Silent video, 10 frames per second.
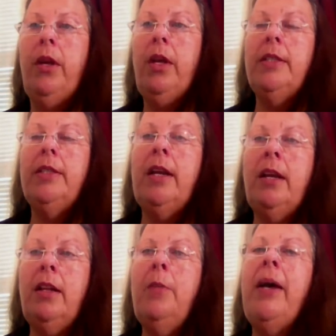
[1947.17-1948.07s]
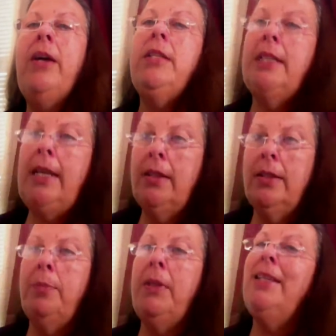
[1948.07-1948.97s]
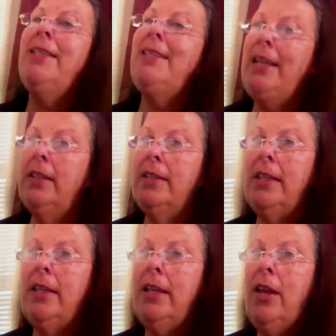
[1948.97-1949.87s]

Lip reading: It's not all about sales and being salesy.